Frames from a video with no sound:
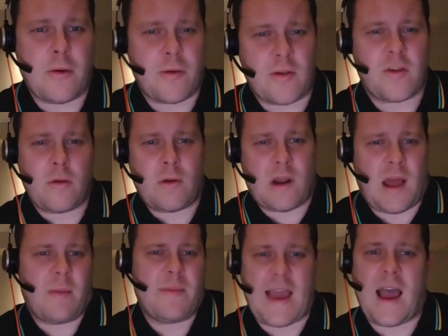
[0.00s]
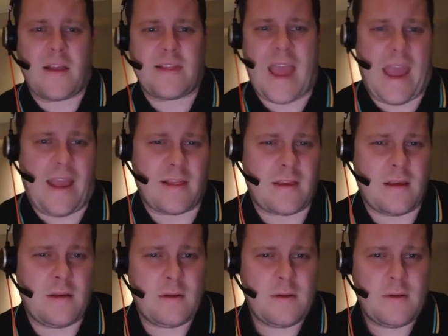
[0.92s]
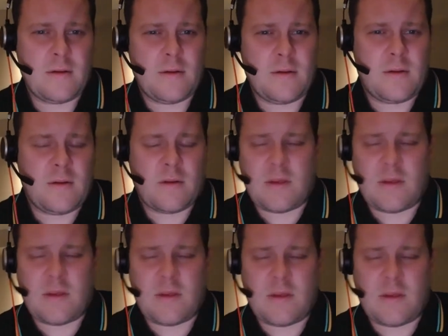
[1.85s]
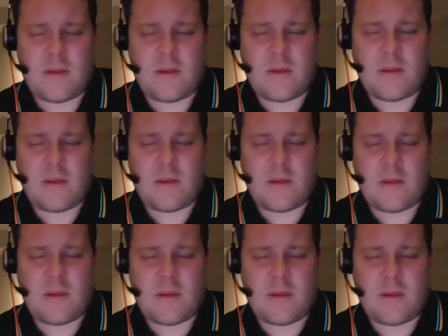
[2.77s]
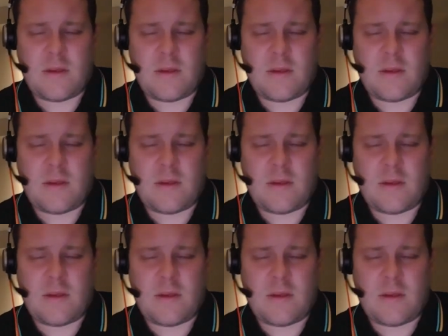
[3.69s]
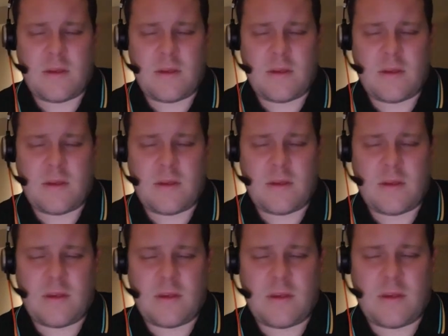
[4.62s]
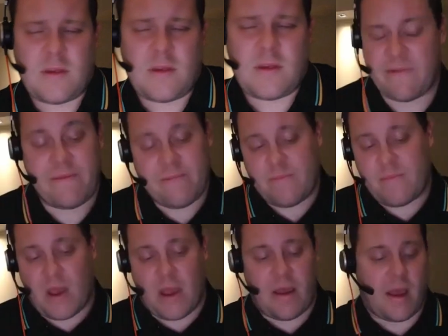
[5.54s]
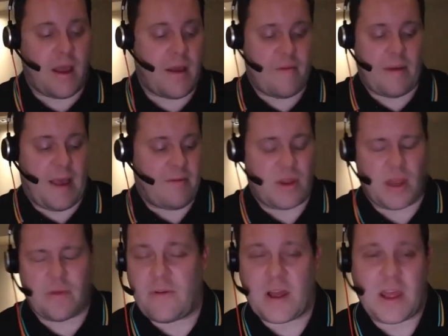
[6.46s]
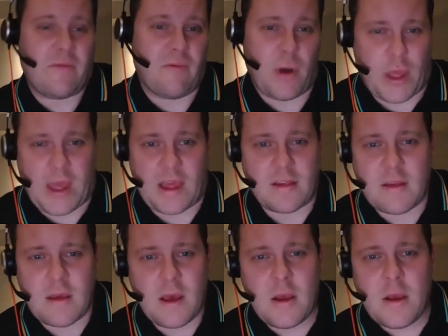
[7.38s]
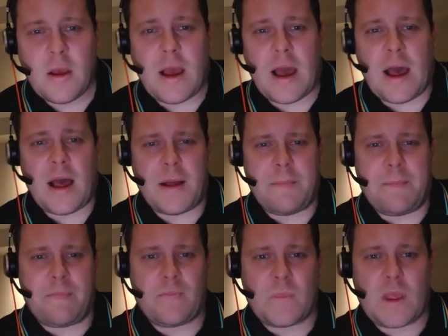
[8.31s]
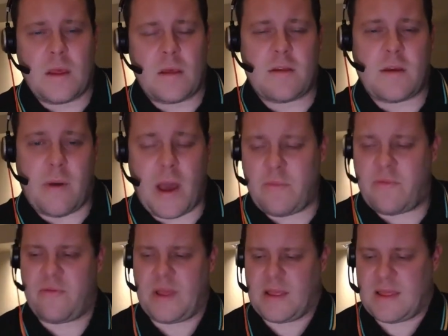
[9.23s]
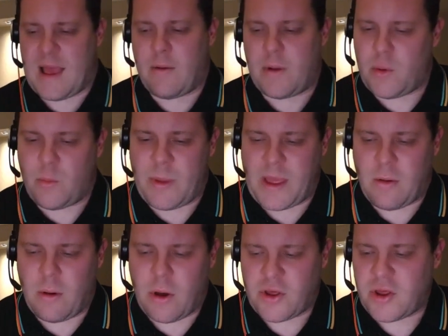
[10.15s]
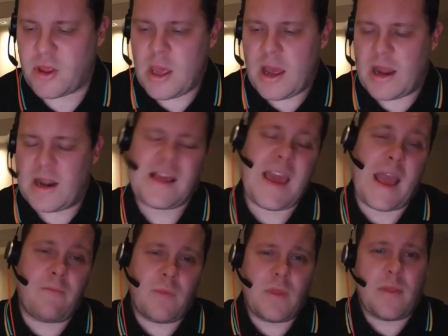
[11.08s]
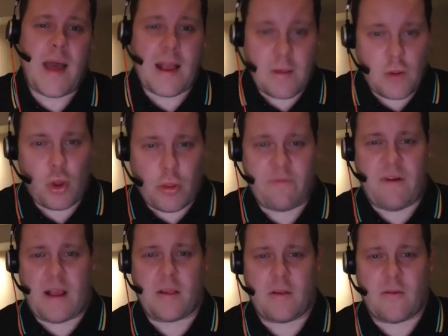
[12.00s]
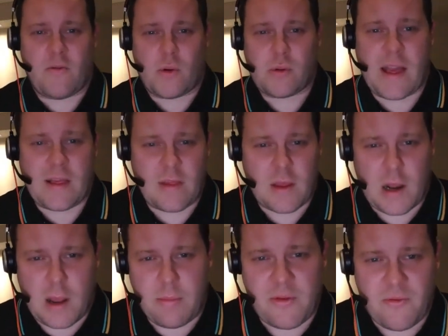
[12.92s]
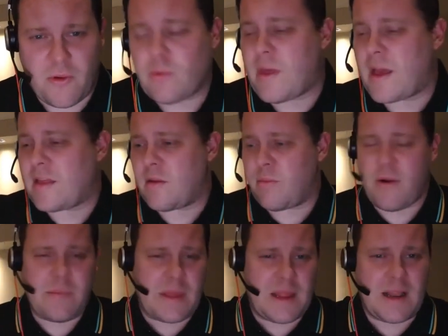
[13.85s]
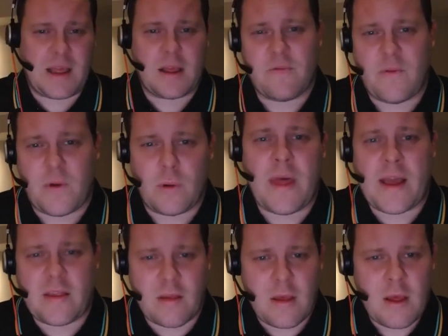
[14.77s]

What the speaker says: two clubs out of debt. So why did we go along with it? I haven't fucking foggiest. Um, so hopefully that will all be quashed. And again, that's not the fans' fault. That's the club's fault. That's the Premier League's fault. That's